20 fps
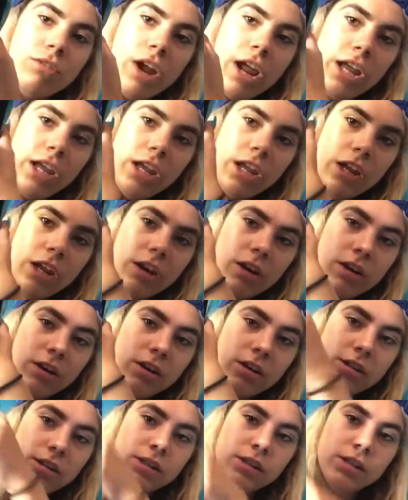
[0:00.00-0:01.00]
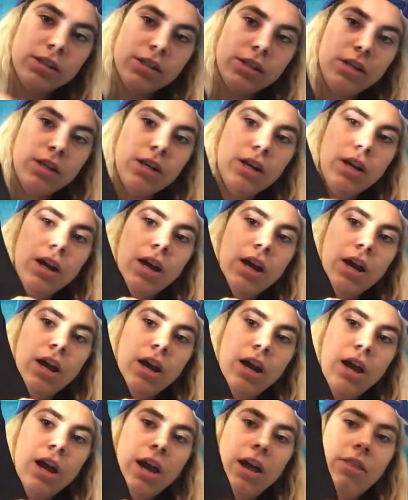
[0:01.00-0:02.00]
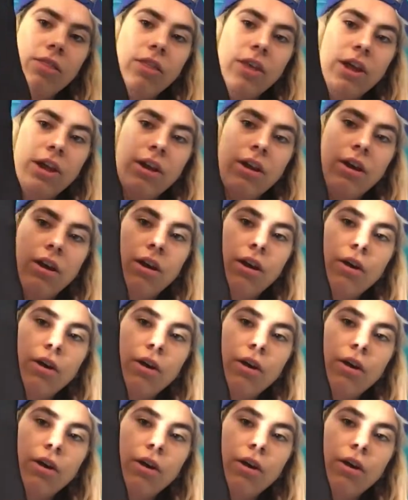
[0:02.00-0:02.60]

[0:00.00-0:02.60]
right here, and then